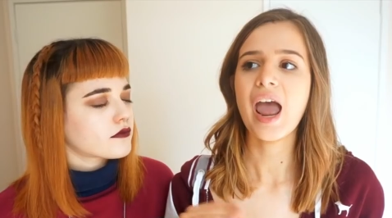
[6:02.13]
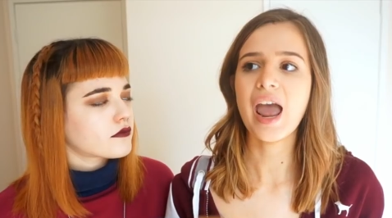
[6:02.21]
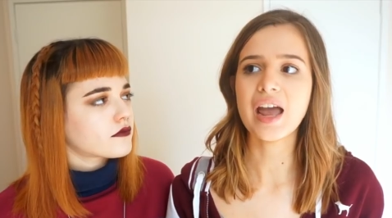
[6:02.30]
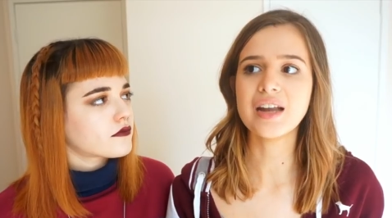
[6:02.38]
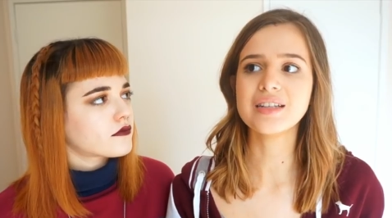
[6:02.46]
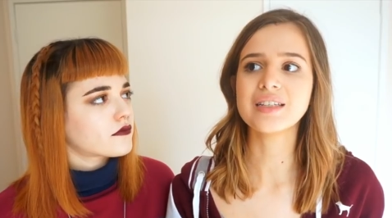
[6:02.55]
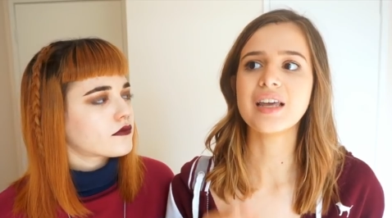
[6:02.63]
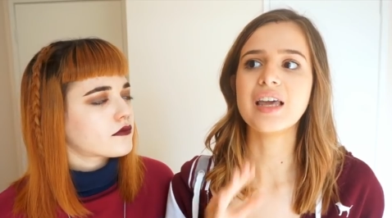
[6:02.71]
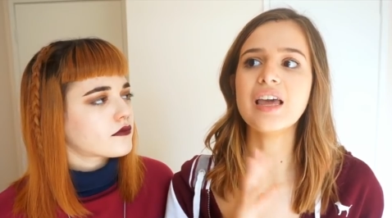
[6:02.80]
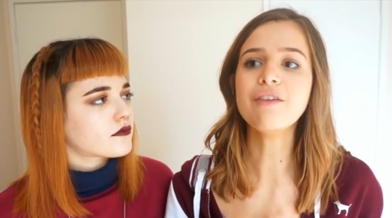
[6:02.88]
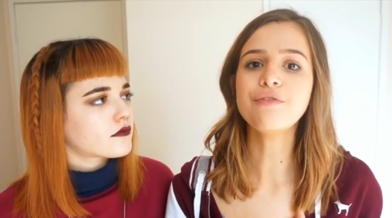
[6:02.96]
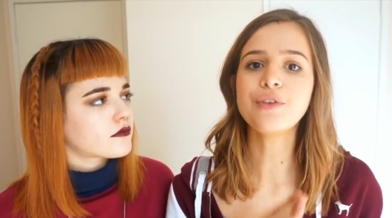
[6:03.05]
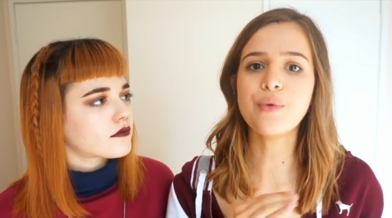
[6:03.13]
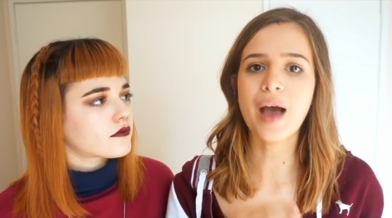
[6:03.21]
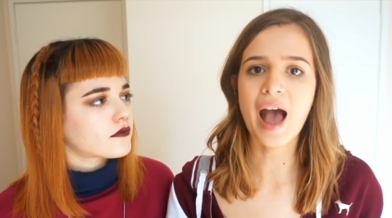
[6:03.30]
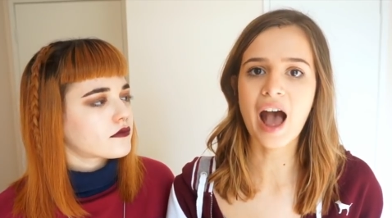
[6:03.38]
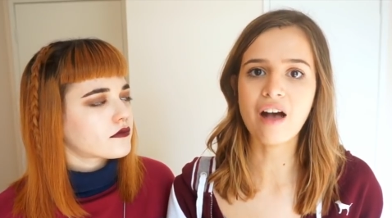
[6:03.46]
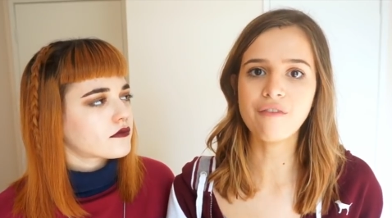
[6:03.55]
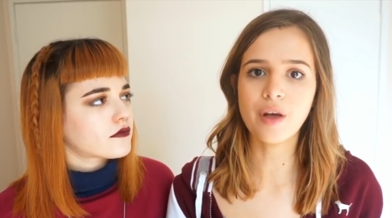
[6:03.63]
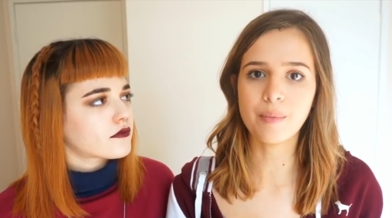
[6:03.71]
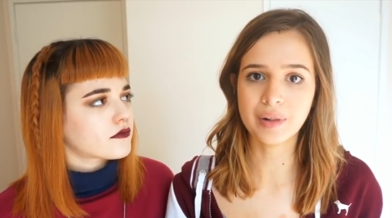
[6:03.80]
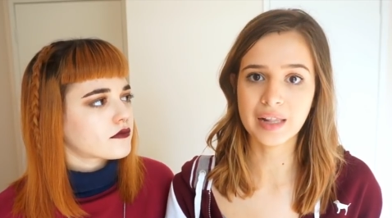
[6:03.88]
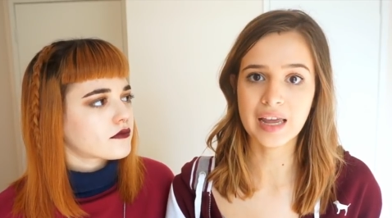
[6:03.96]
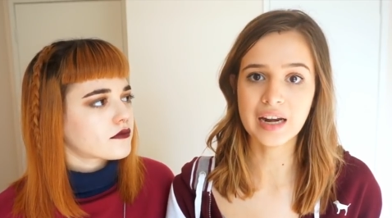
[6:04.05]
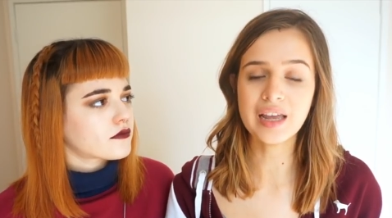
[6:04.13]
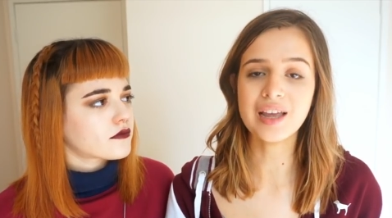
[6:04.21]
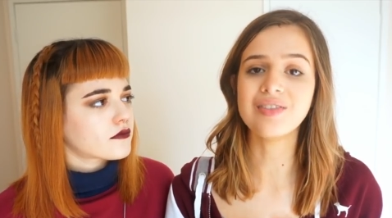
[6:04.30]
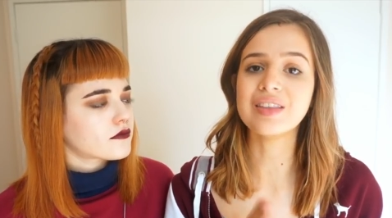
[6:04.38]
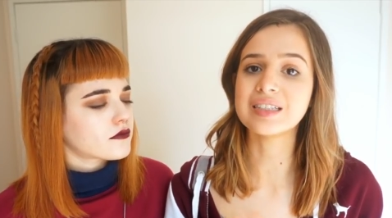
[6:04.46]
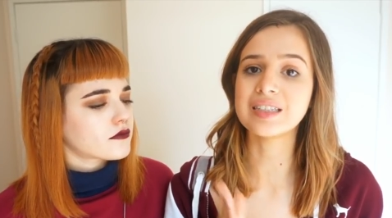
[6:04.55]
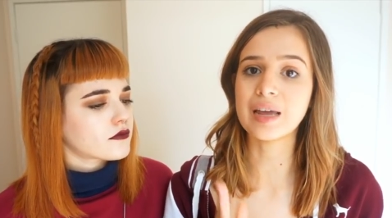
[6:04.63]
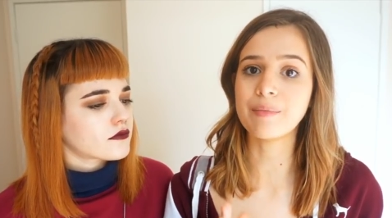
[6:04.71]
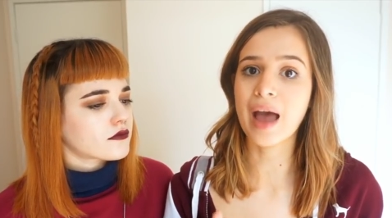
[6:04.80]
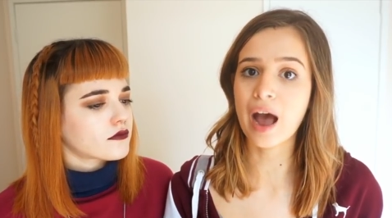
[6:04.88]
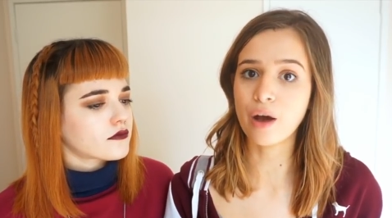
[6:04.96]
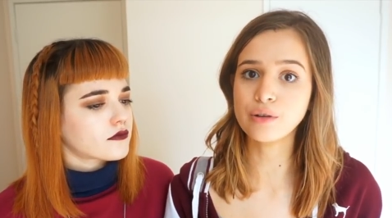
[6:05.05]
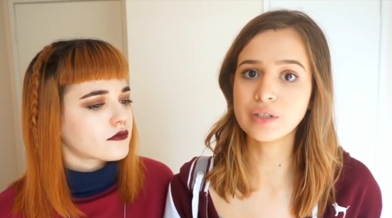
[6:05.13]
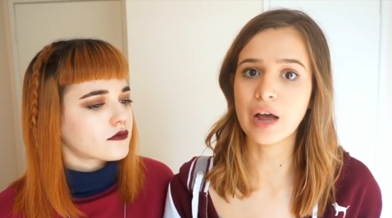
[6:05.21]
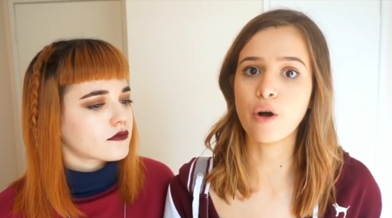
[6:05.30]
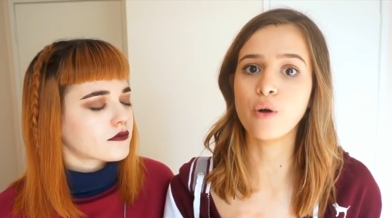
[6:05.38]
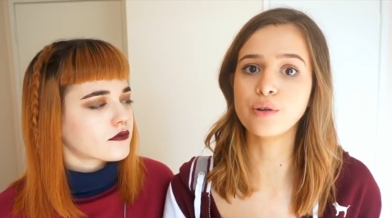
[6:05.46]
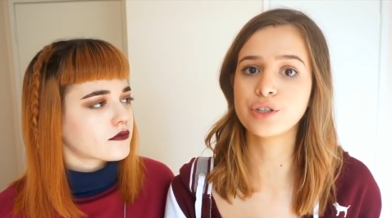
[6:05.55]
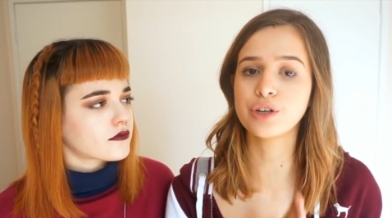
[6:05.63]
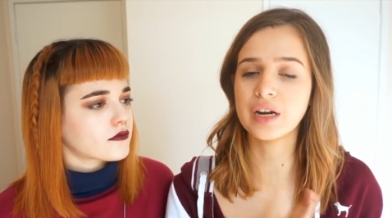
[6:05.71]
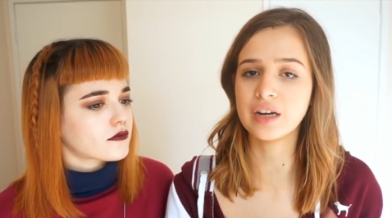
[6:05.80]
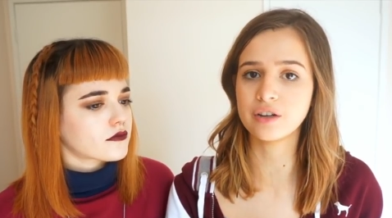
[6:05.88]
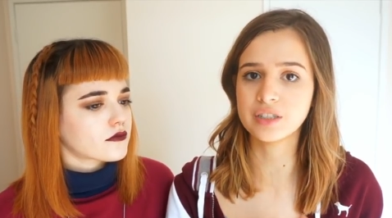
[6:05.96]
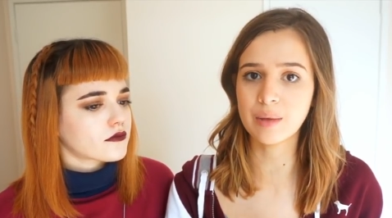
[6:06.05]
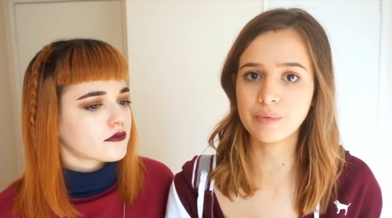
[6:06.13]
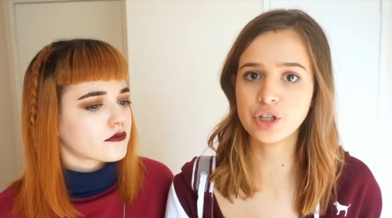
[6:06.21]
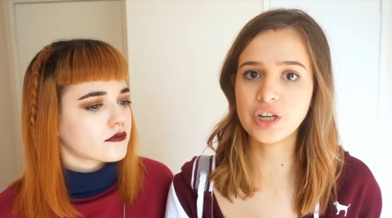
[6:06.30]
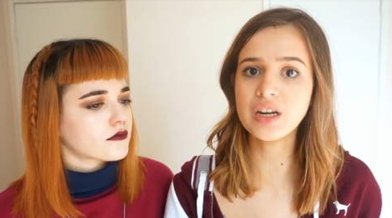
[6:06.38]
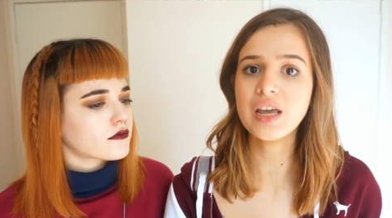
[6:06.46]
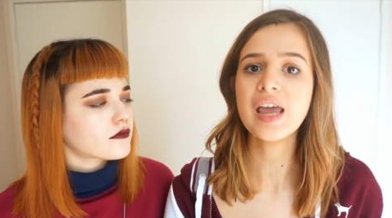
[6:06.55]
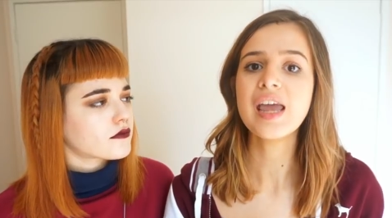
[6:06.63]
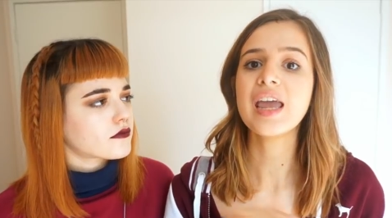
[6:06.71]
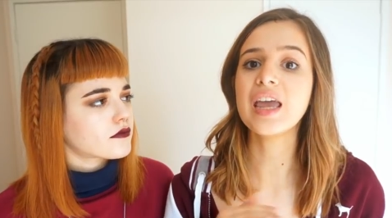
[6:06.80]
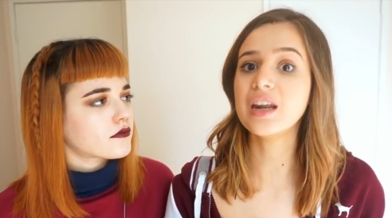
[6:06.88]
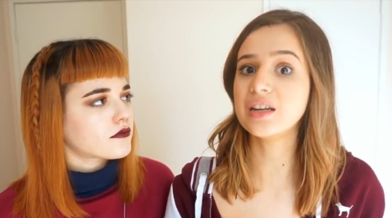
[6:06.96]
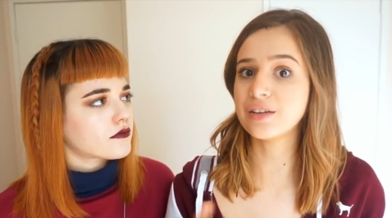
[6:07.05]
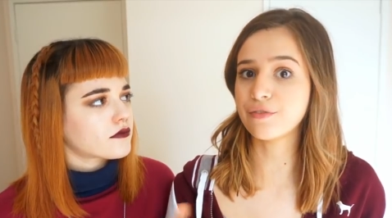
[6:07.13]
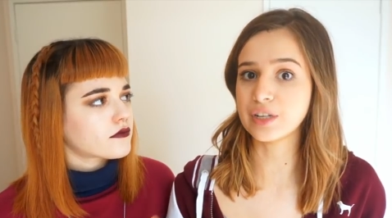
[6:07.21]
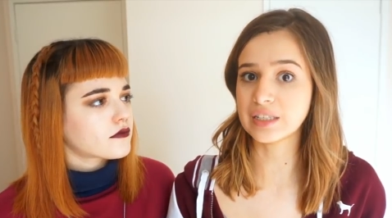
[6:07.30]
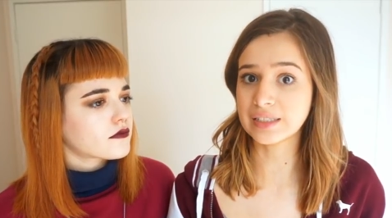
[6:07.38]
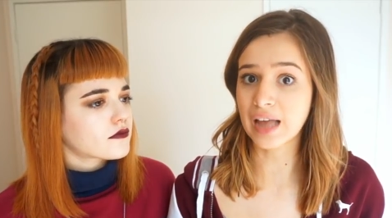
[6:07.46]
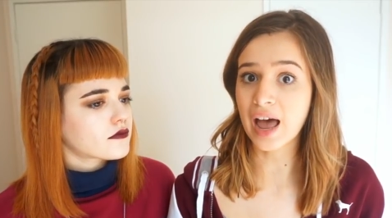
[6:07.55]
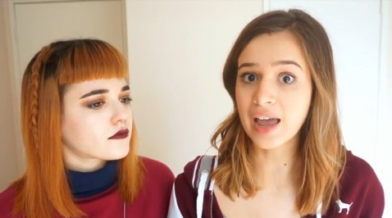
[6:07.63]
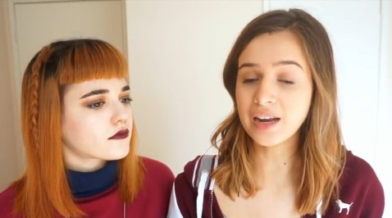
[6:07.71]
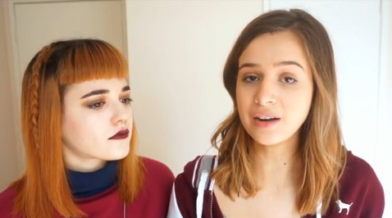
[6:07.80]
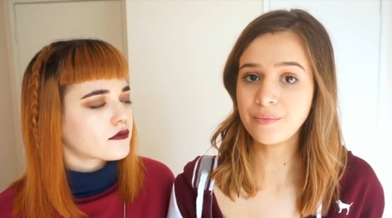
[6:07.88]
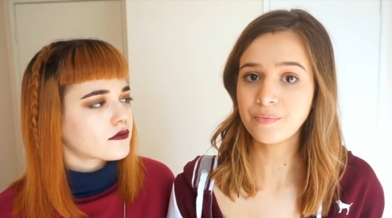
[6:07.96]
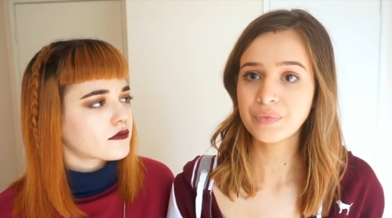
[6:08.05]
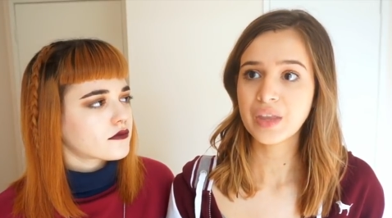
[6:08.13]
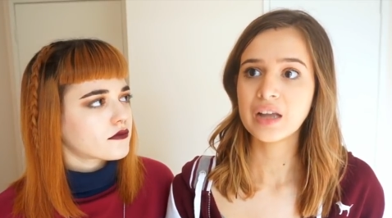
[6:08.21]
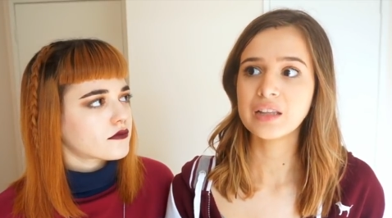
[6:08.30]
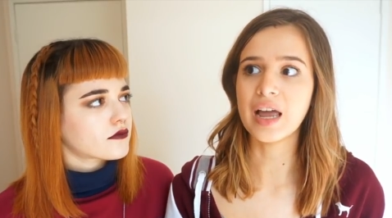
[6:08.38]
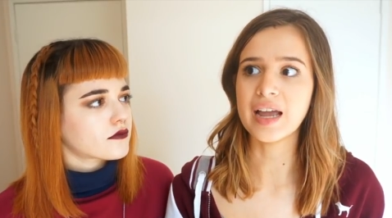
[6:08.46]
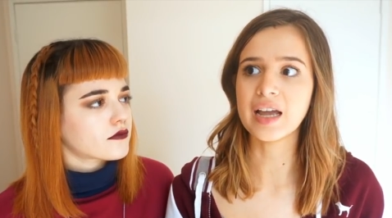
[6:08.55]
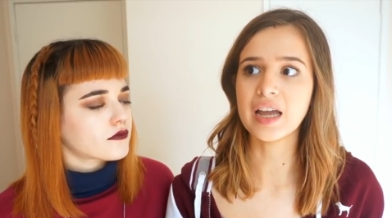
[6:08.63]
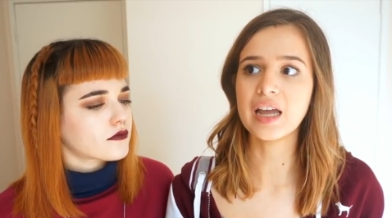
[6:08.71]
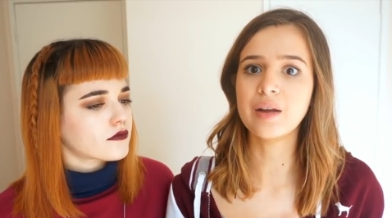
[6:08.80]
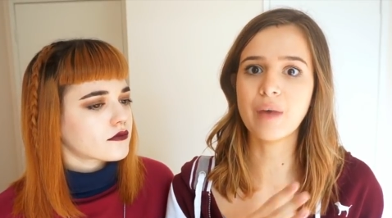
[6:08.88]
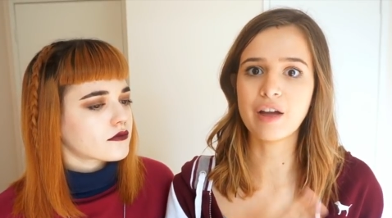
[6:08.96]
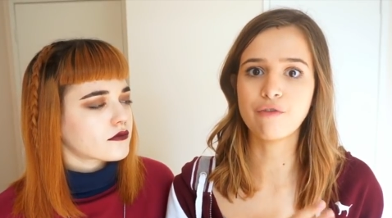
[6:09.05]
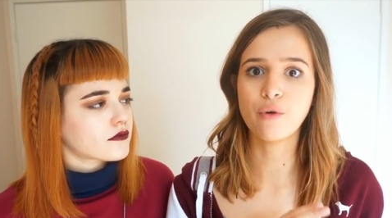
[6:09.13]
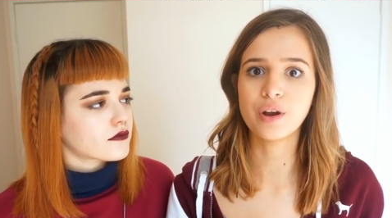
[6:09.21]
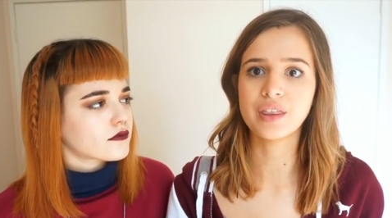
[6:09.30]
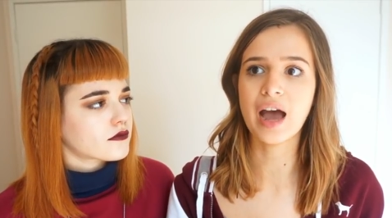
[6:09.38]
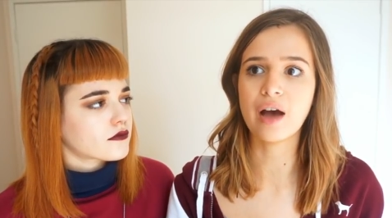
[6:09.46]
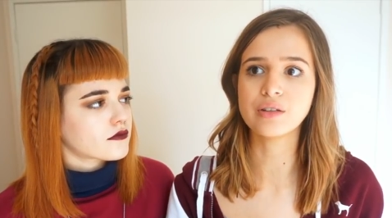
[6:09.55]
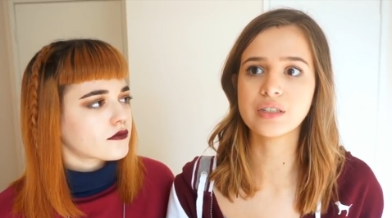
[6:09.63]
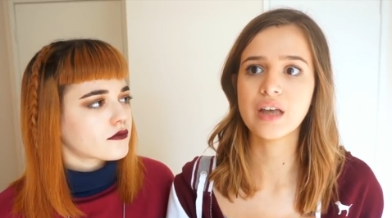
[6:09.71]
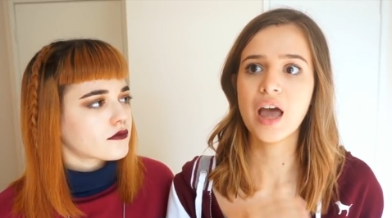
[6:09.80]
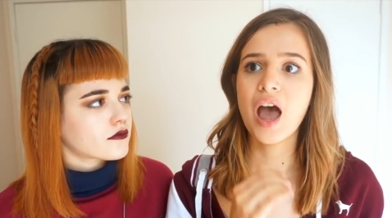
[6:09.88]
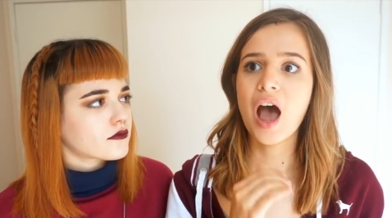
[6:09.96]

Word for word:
Speaker 1: And if you have a planet in the same house that holds your interception in a different sign, like in my fourth house,